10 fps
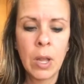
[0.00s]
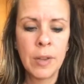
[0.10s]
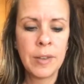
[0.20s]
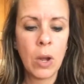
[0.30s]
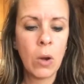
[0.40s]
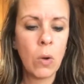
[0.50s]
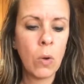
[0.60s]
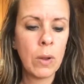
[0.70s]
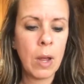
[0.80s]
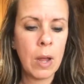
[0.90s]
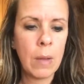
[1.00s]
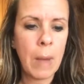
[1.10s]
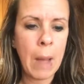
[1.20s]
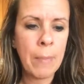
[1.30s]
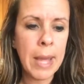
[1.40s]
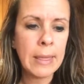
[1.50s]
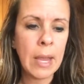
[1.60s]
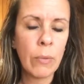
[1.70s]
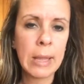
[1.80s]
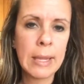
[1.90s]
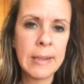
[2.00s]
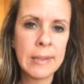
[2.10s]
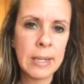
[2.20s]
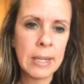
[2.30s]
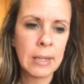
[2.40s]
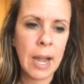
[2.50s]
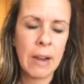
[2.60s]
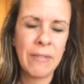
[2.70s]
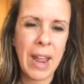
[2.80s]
So I bet they release it kind of